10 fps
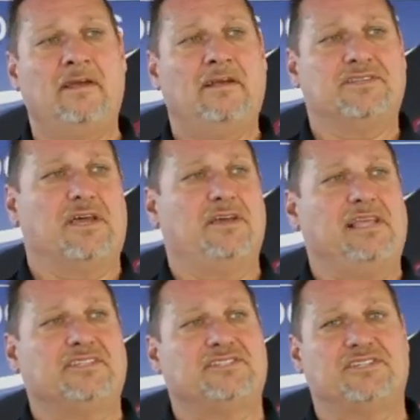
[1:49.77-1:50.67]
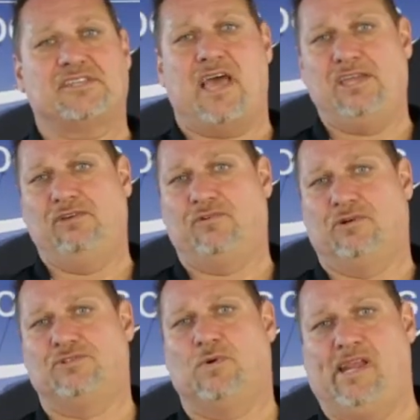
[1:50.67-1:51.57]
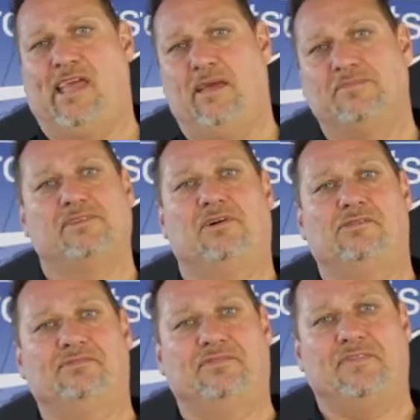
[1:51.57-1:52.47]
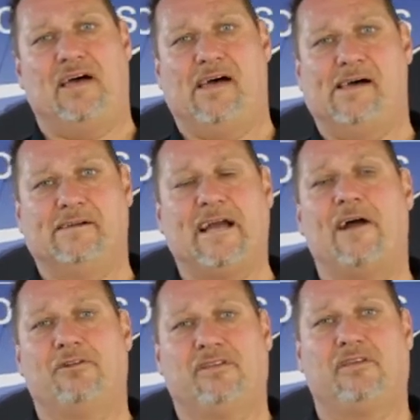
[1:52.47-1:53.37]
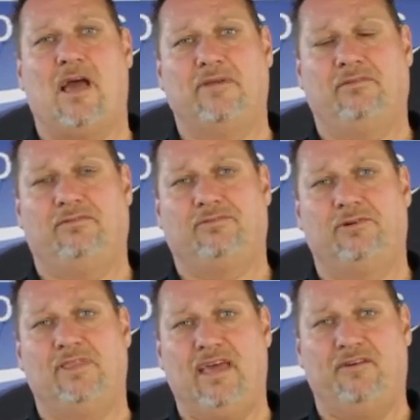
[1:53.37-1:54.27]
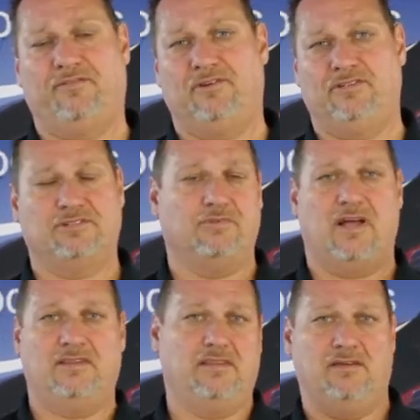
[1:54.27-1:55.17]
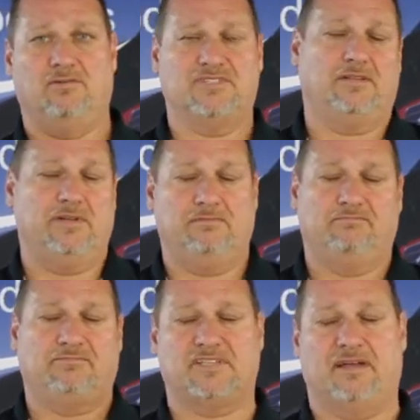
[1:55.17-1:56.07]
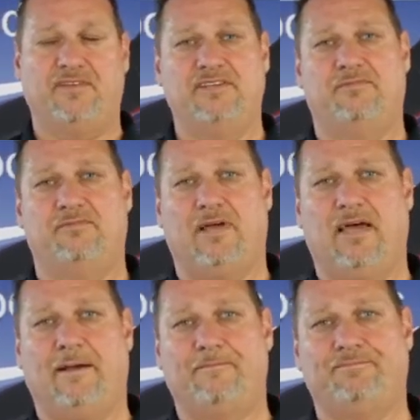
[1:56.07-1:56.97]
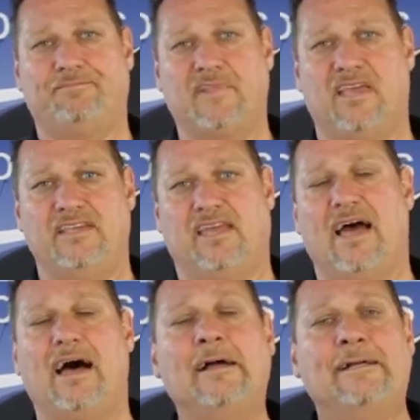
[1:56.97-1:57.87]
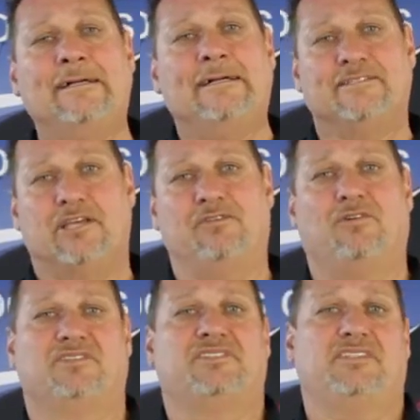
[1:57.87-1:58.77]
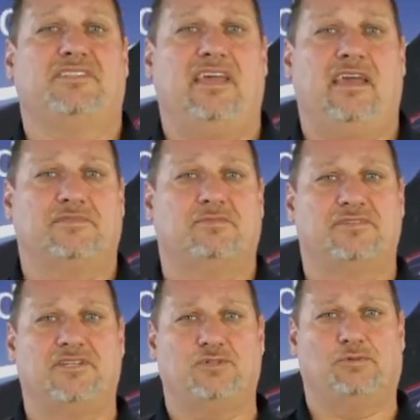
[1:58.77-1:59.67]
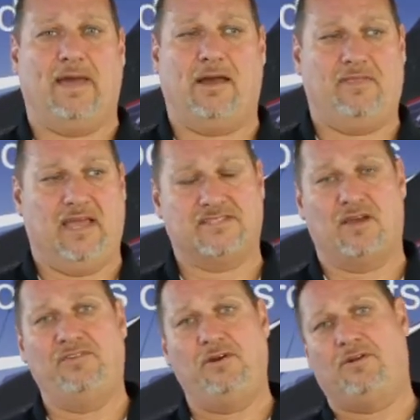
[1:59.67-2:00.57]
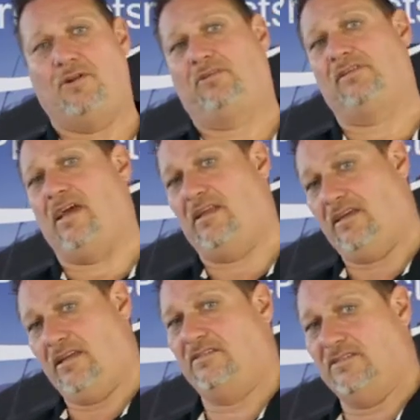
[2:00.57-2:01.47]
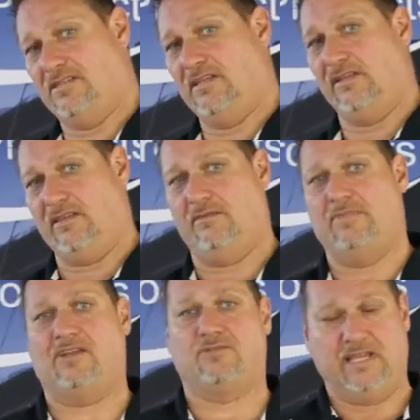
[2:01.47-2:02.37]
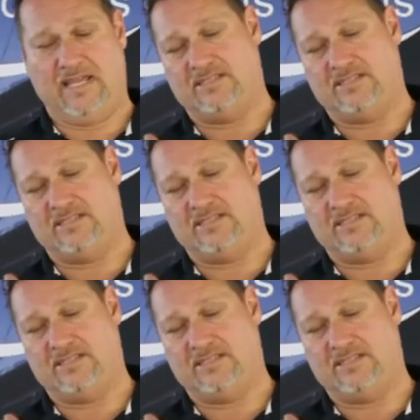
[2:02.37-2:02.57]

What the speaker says: So let's just say you've got 20 amps of current coming through there to run the auxiliary stuff in your car. So you've got 60 amps of residual power there. So if you've got an alternator connected to your lithium battery, it's